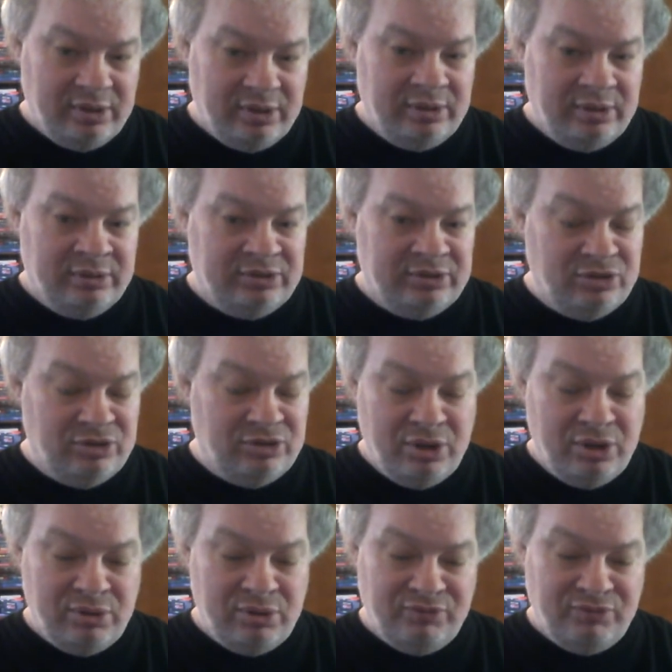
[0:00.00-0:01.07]
So no,
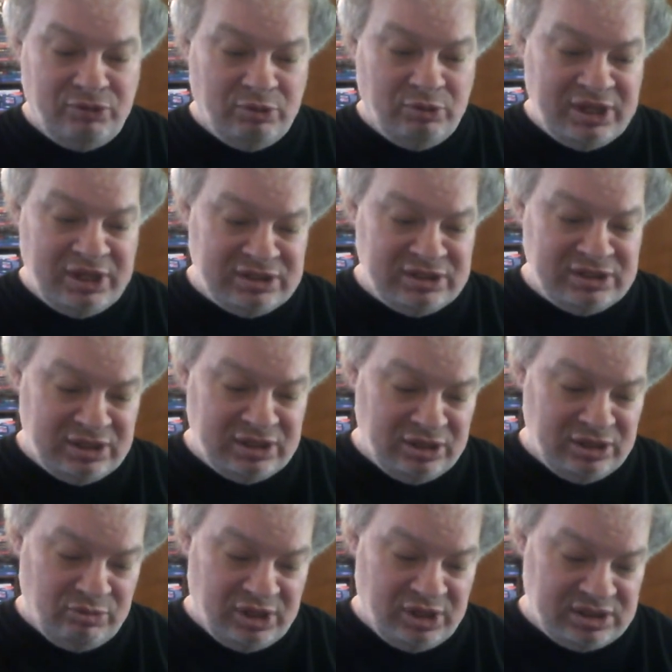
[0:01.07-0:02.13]
if you release it, you
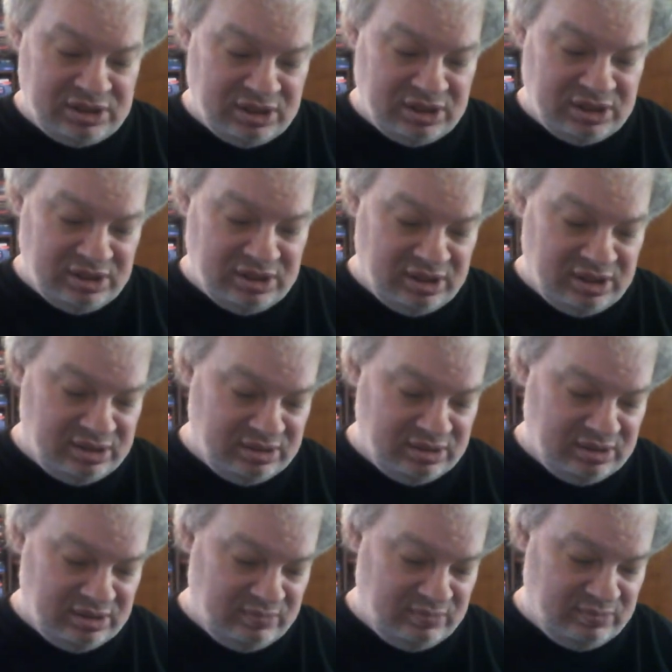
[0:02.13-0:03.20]
release it, and
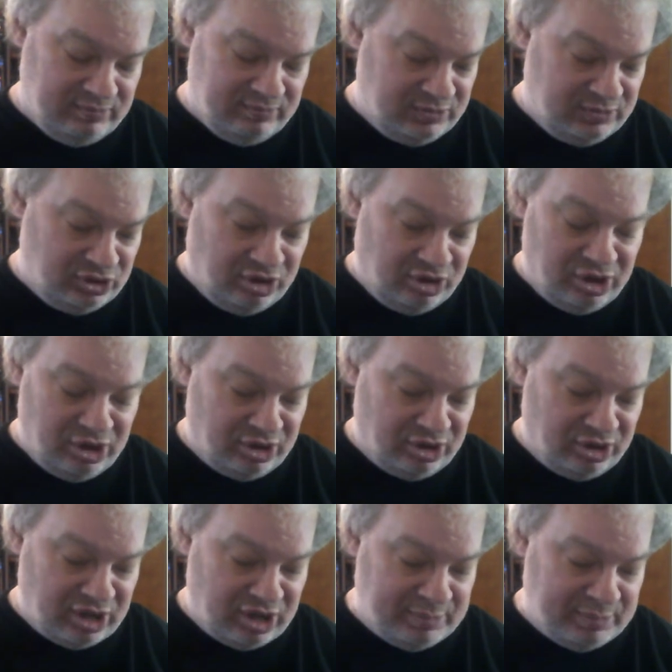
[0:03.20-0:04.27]
all
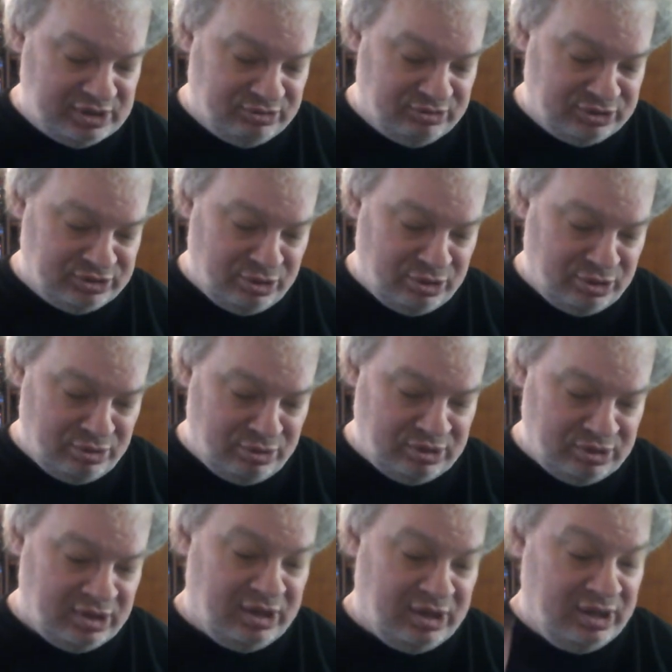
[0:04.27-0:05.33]
copies are sold,
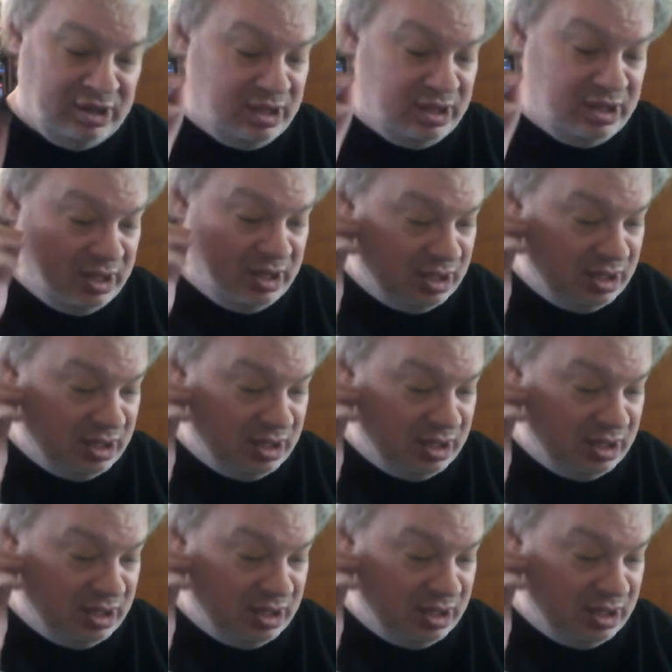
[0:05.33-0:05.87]
and